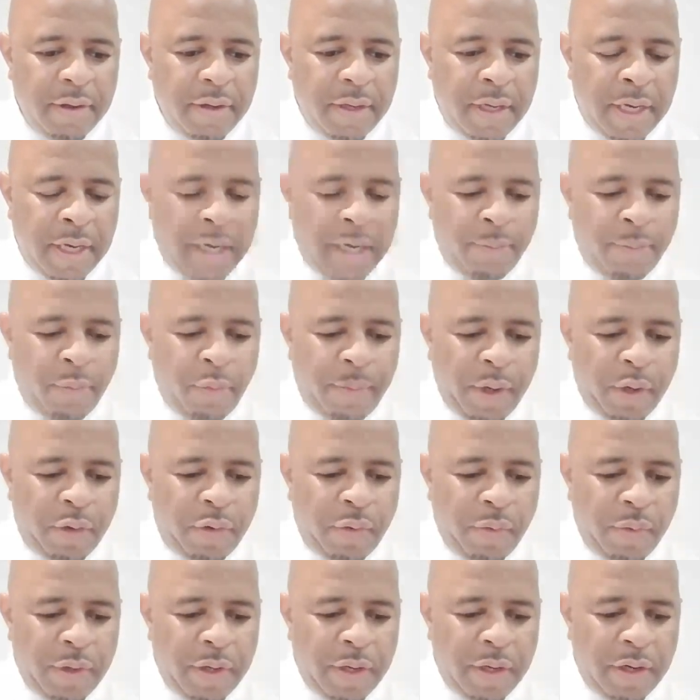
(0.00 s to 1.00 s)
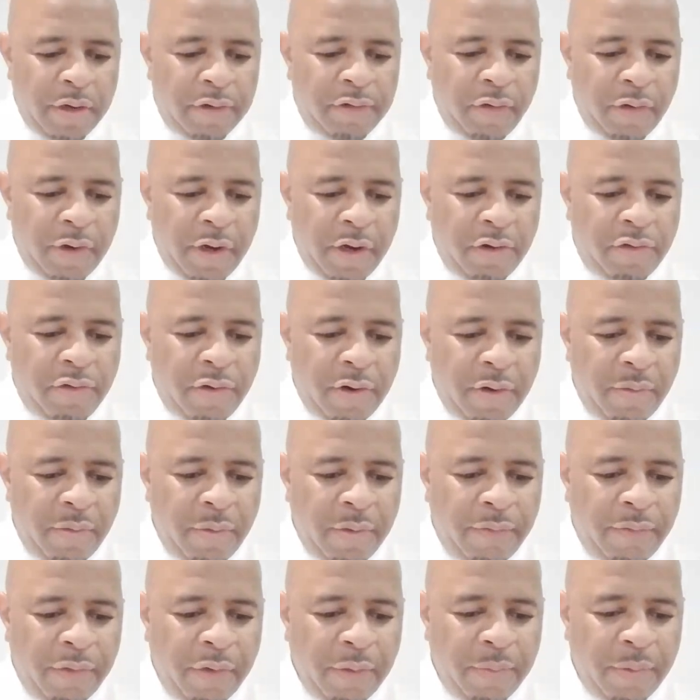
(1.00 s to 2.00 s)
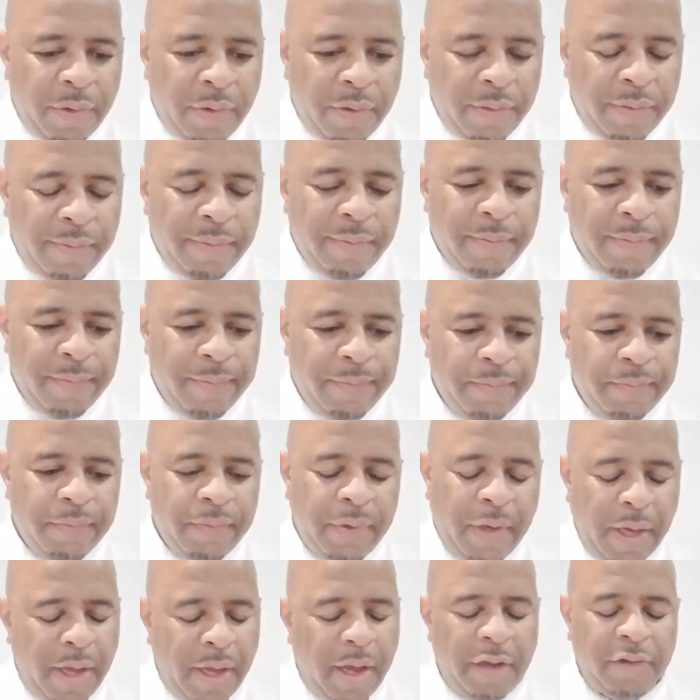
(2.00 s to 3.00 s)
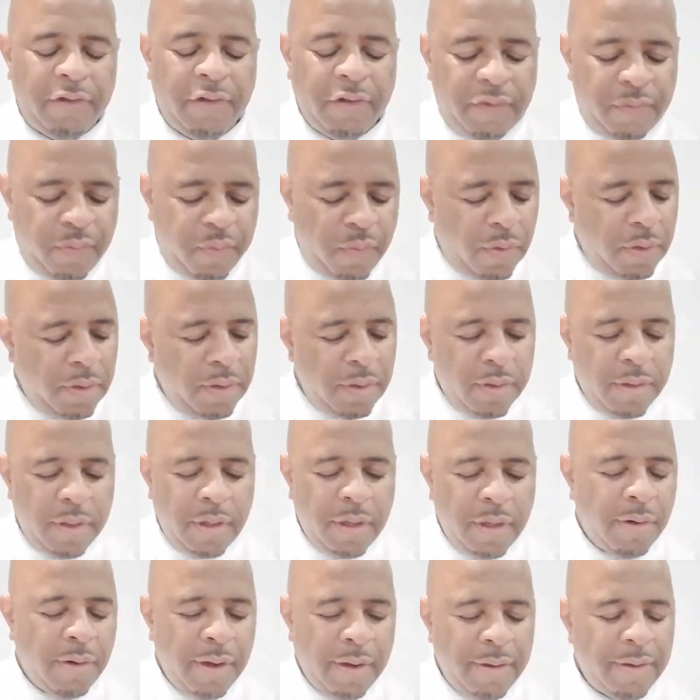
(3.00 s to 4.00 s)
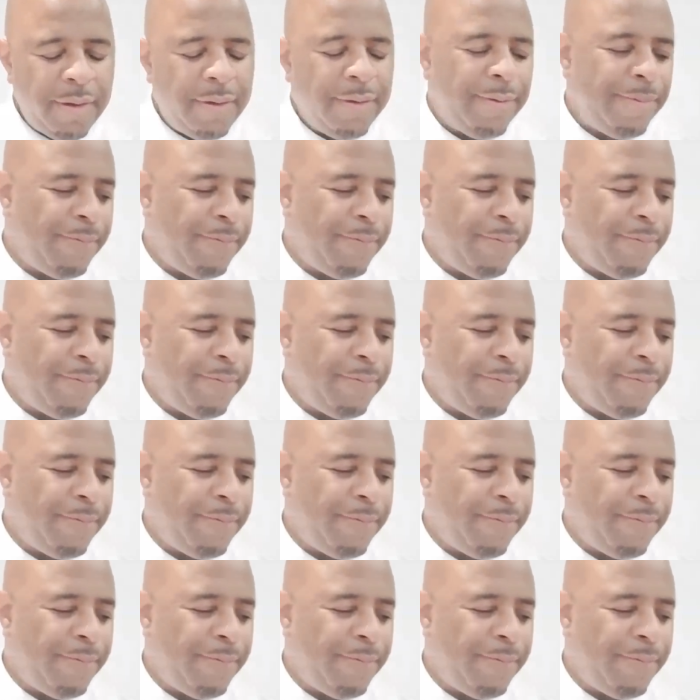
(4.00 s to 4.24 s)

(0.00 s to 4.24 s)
Mube Guna, totally agree with you, bro. Yeah, I just want, you know,